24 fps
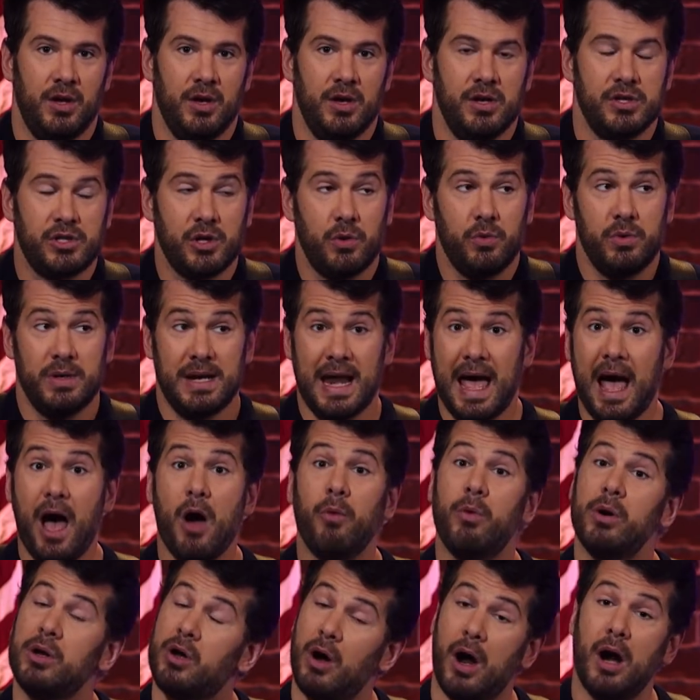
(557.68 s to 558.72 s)
So now,
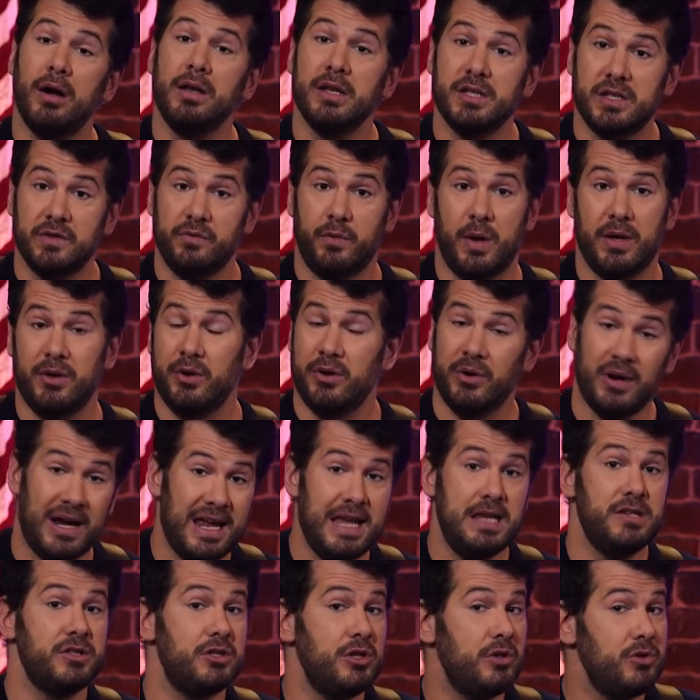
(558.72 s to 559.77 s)
regardless of whether there
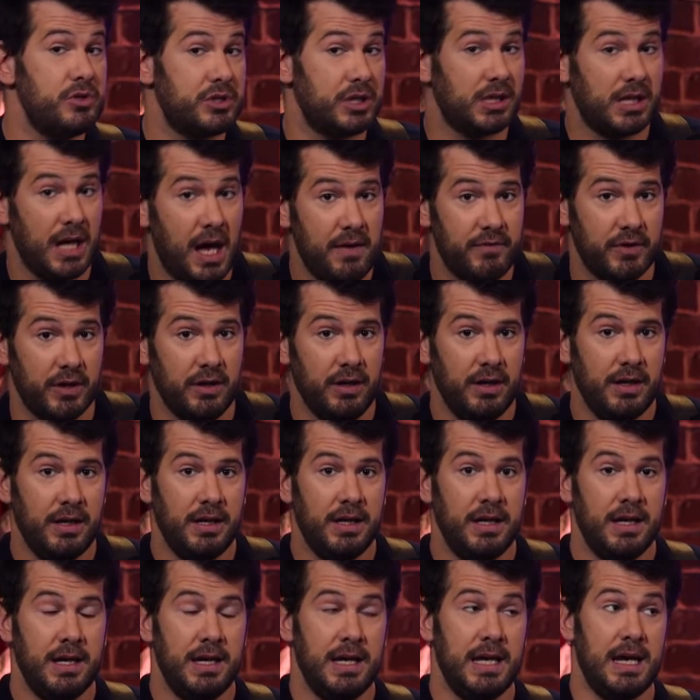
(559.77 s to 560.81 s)
is news to cover,
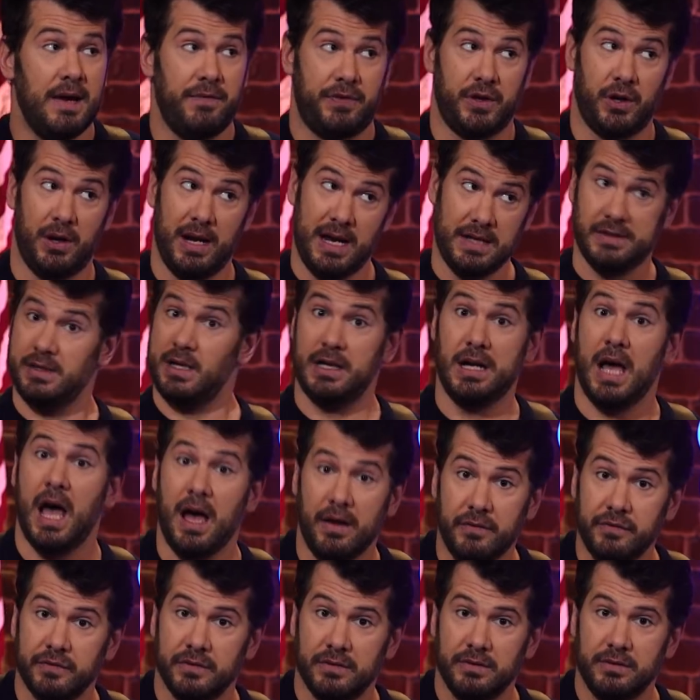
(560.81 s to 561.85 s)
if there isn't
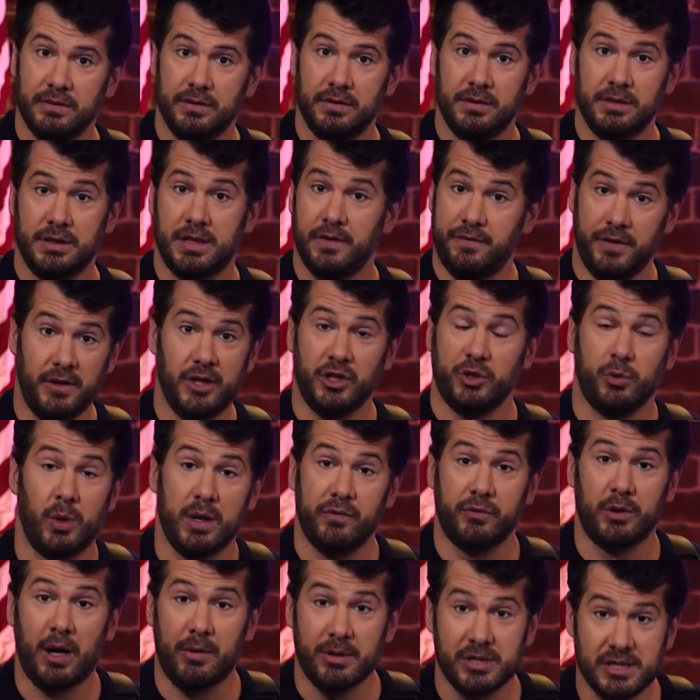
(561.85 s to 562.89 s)
enough to fill a
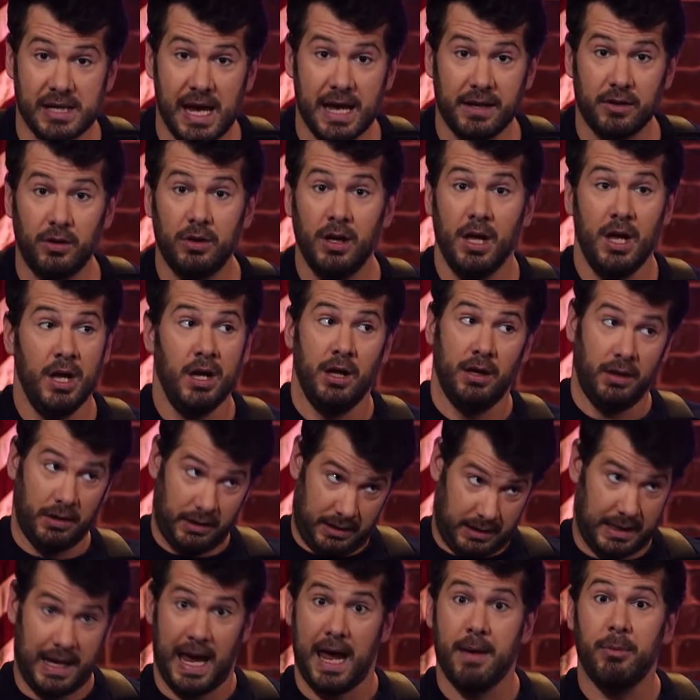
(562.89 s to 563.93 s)
24-hour cycle,
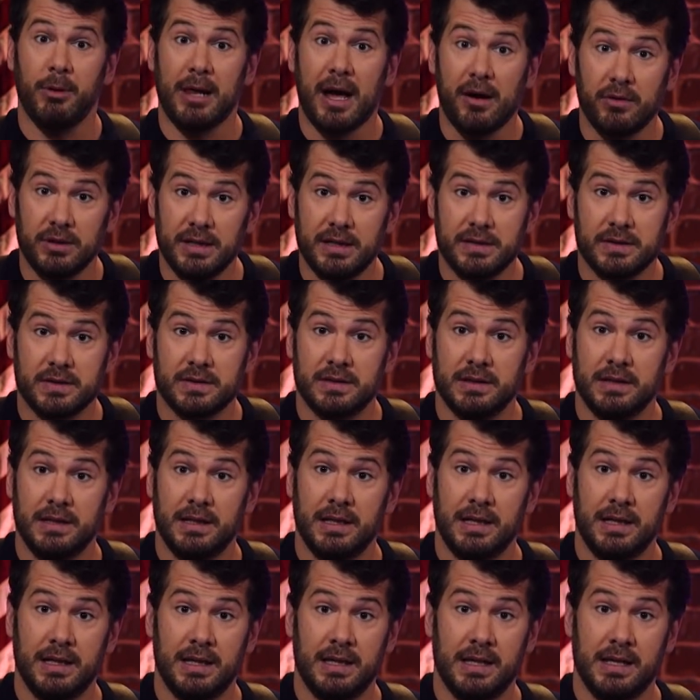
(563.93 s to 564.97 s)
cable outlets,
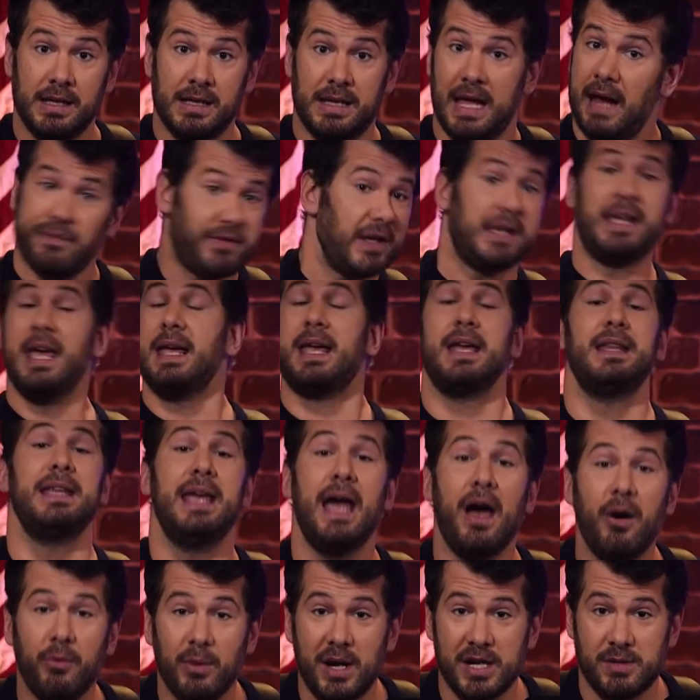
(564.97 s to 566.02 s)
they have to kick in the
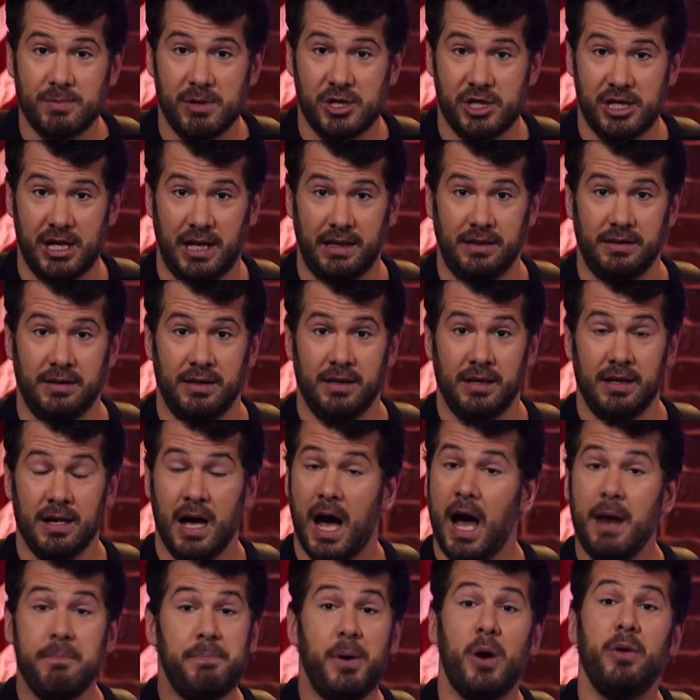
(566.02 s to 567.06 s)
outrage machine
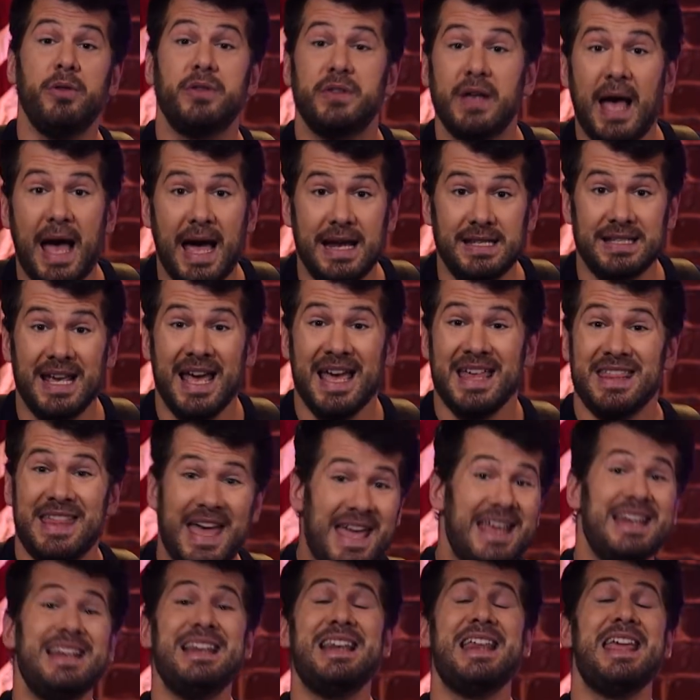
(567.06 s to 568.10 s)
on both sides.
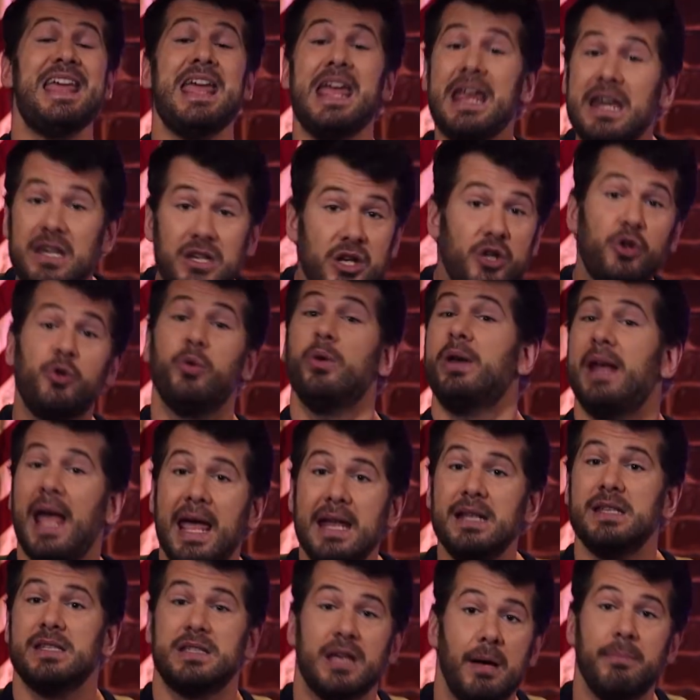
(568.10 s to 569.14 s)
They need to
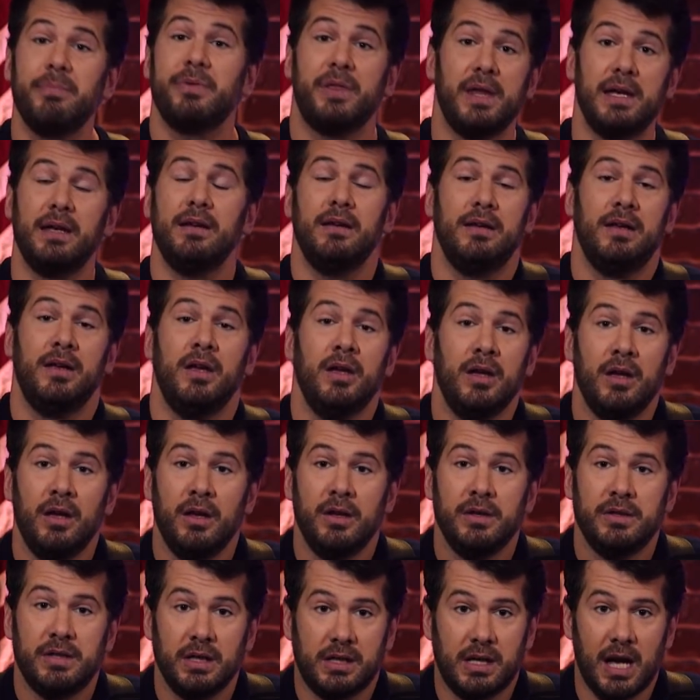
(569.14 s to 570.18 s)
create something
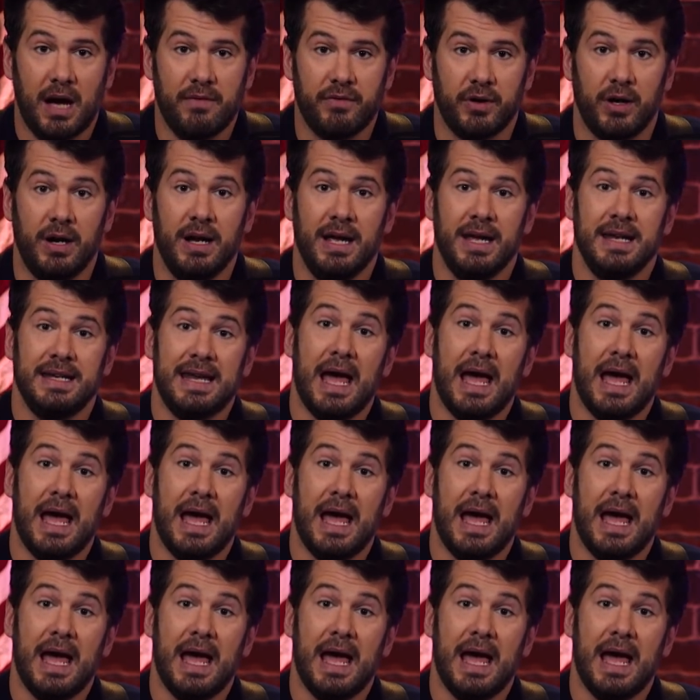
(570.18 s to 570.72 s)
to cover.